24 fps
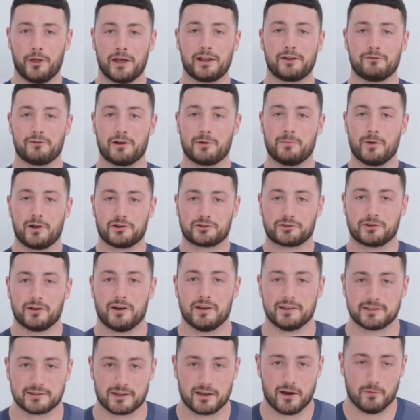Thank you very much,
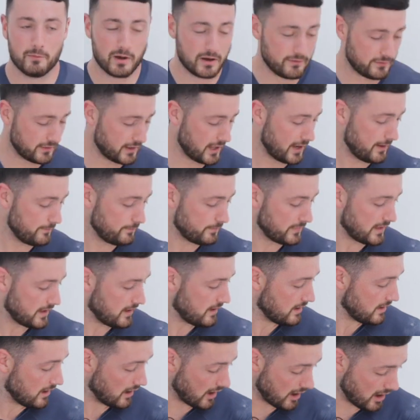guys. Can't wait for that.
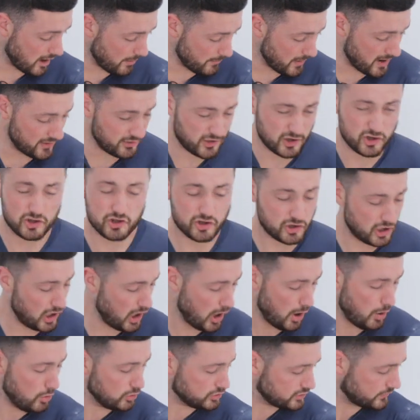And then just
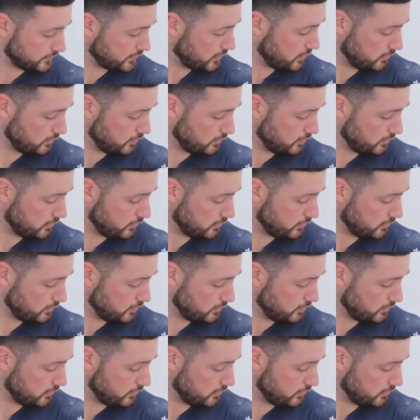loads of